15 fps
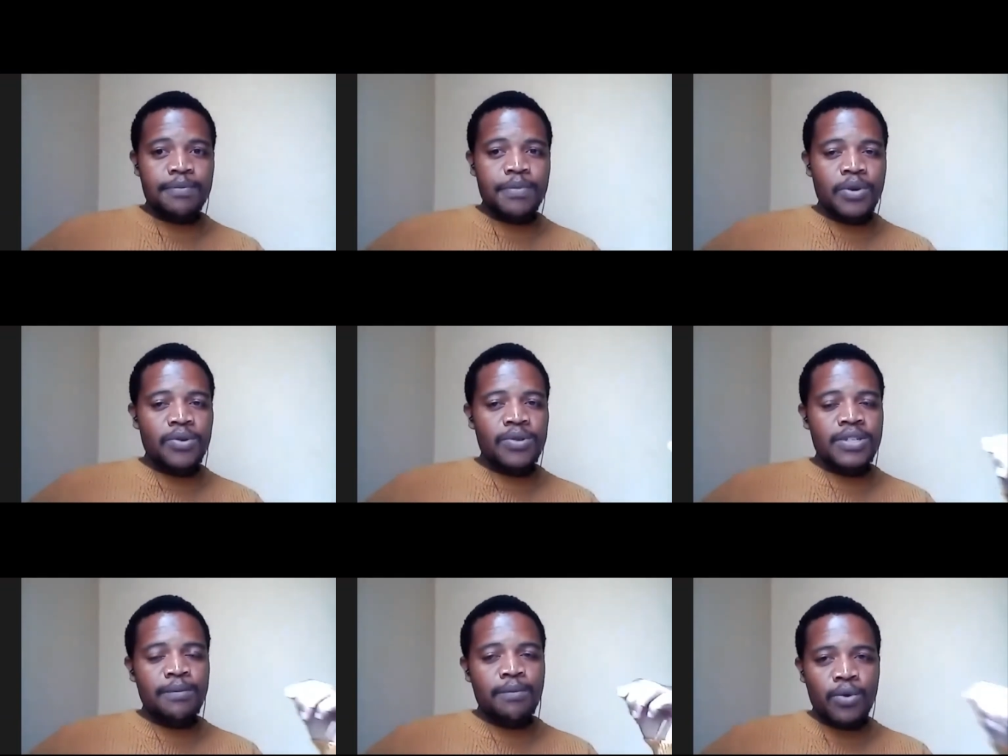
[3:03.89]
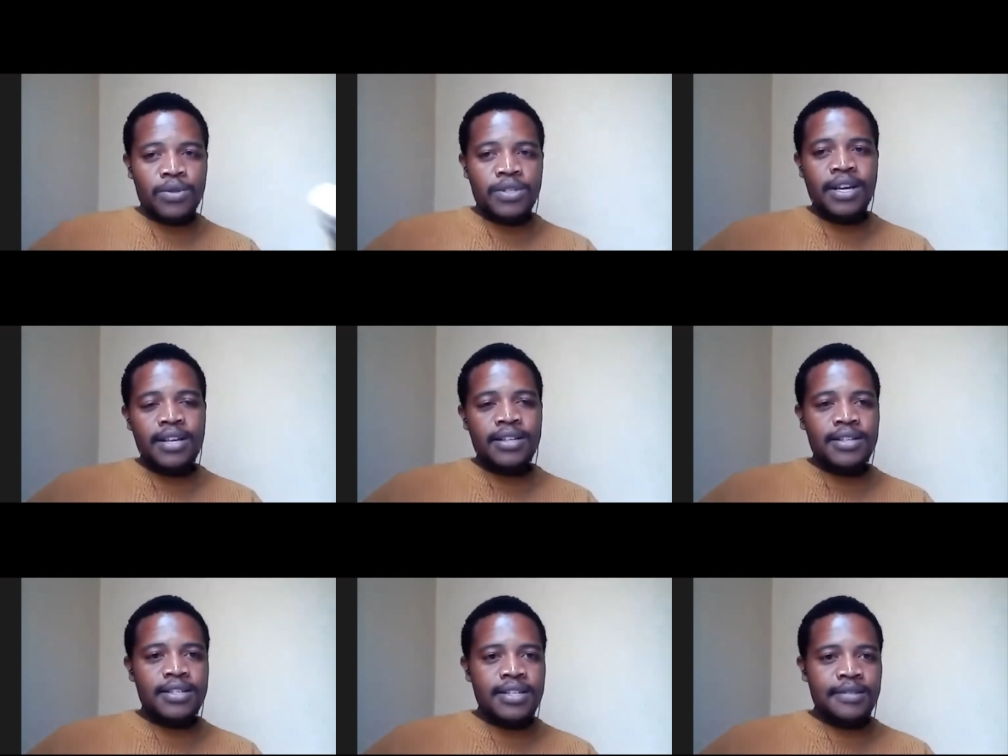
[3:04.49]
Because in most
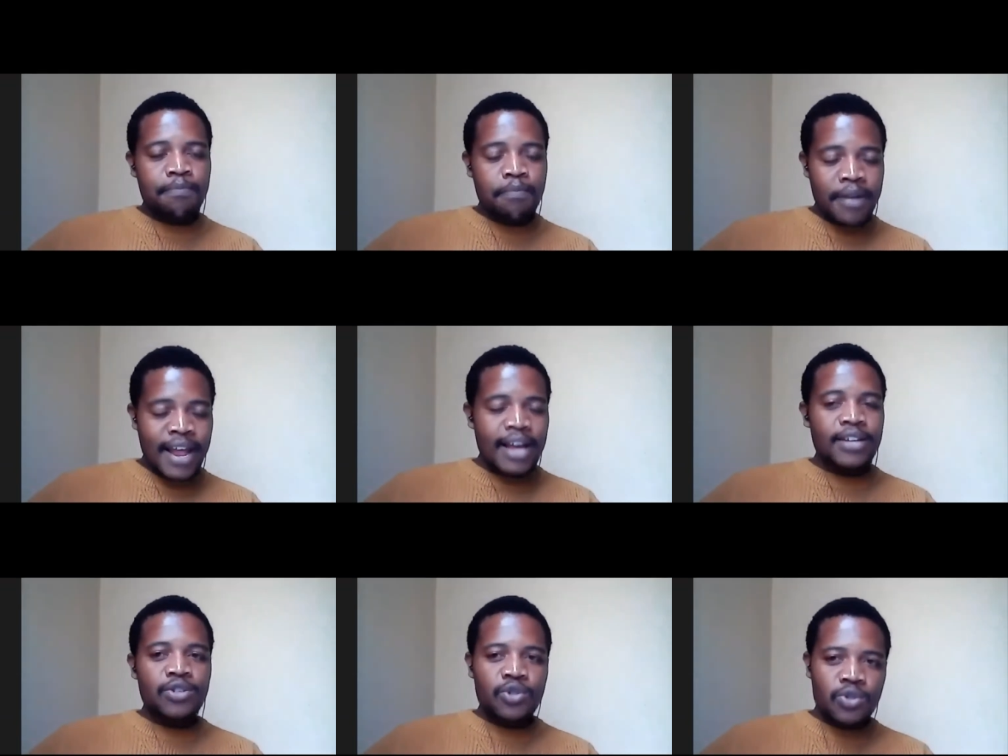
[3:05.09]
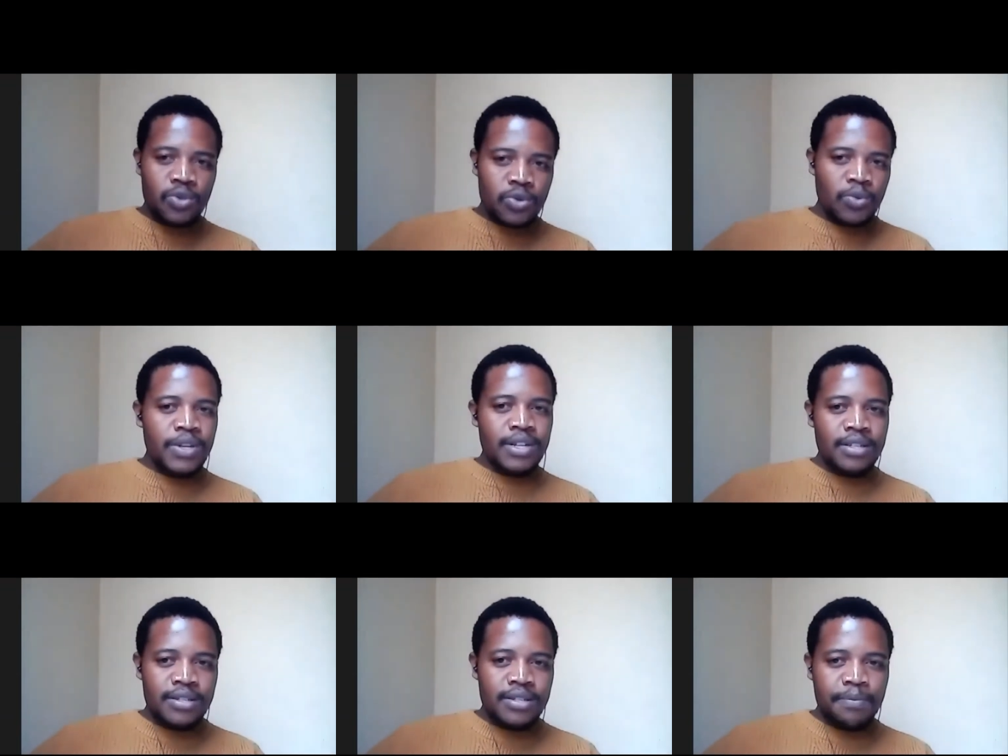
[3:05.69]
cases as Black
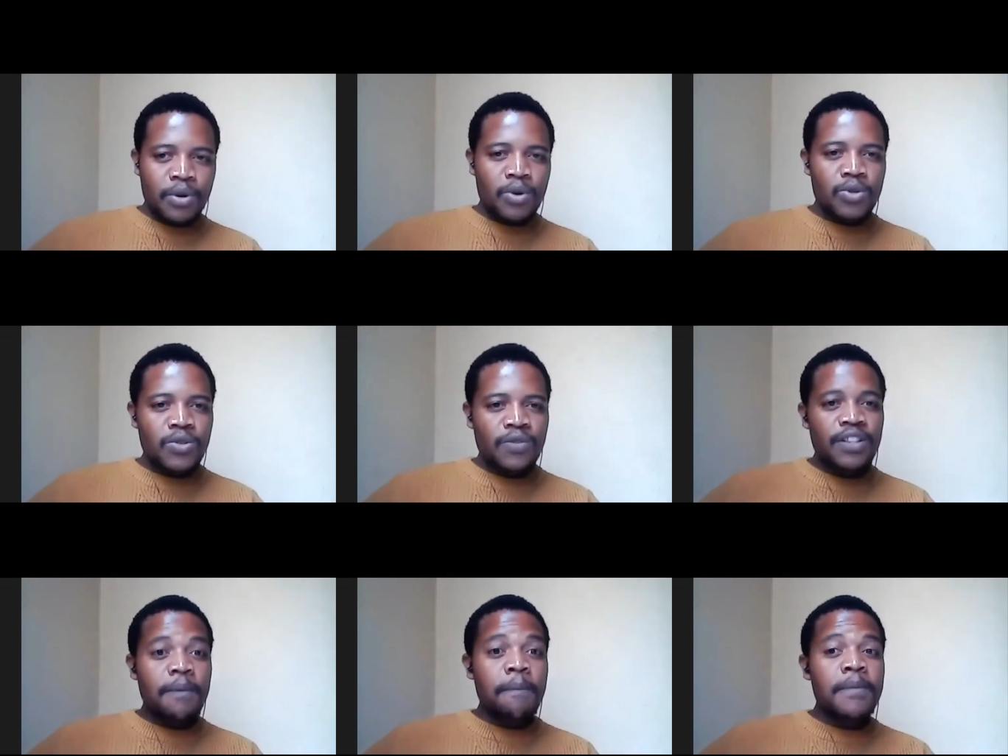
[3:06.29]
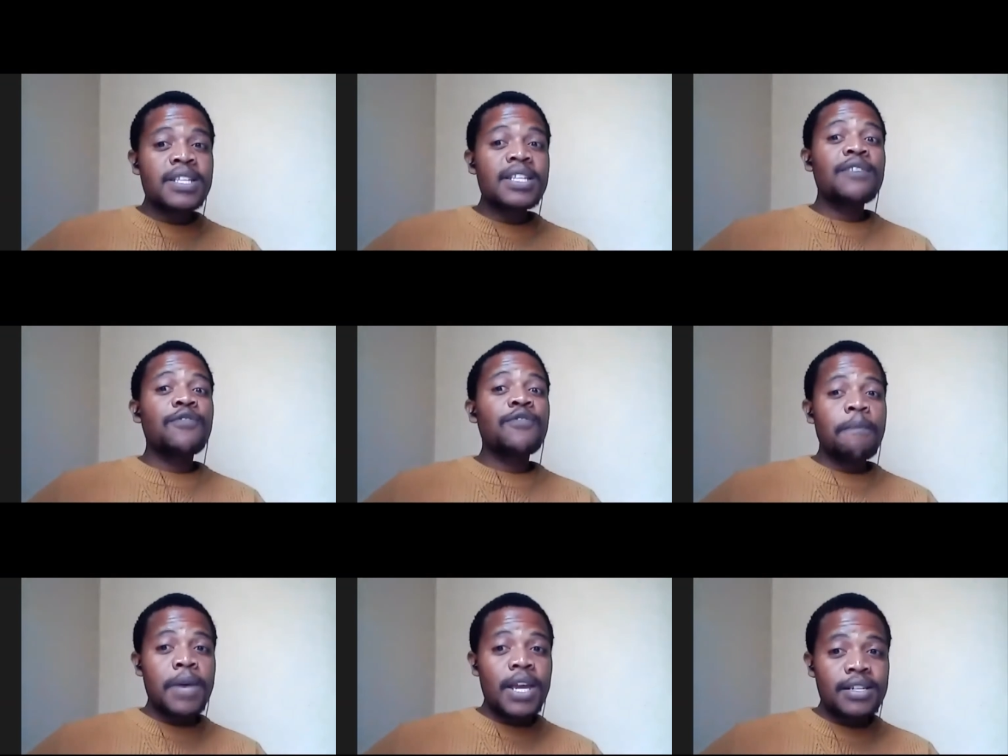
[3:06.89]
students, because of the
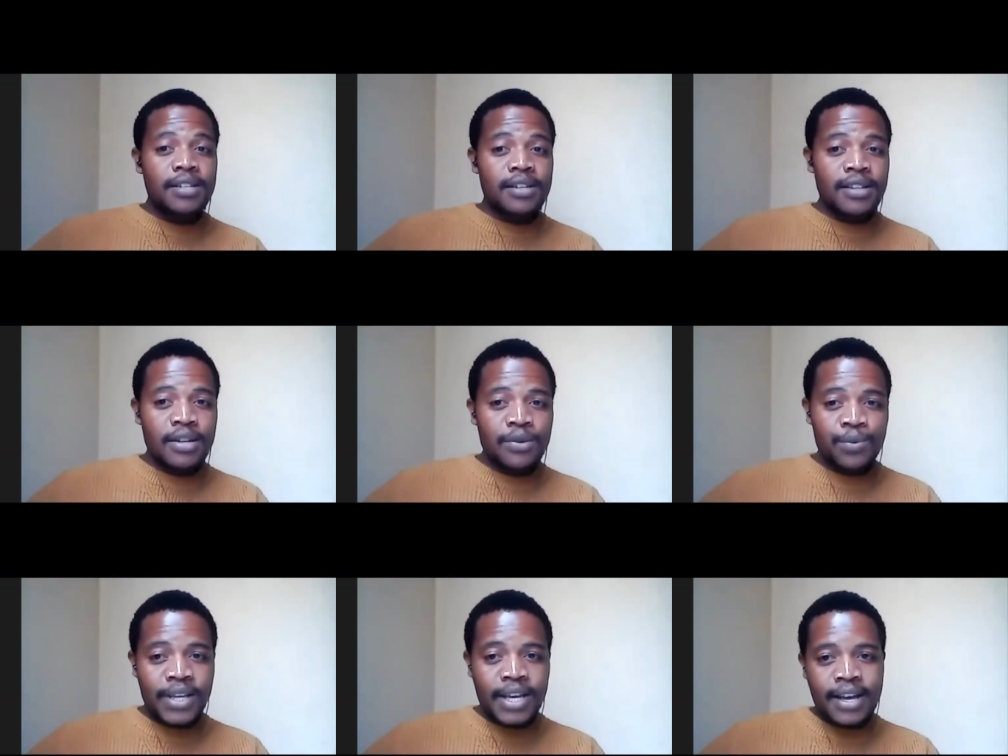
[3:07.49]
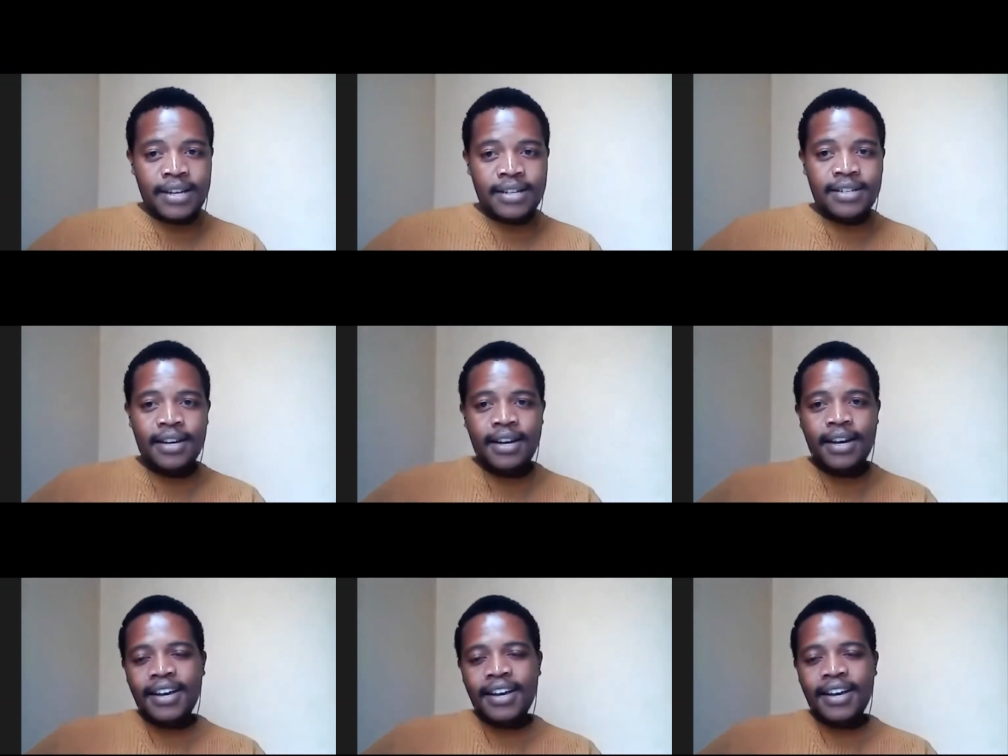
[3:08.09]
misinformation that we get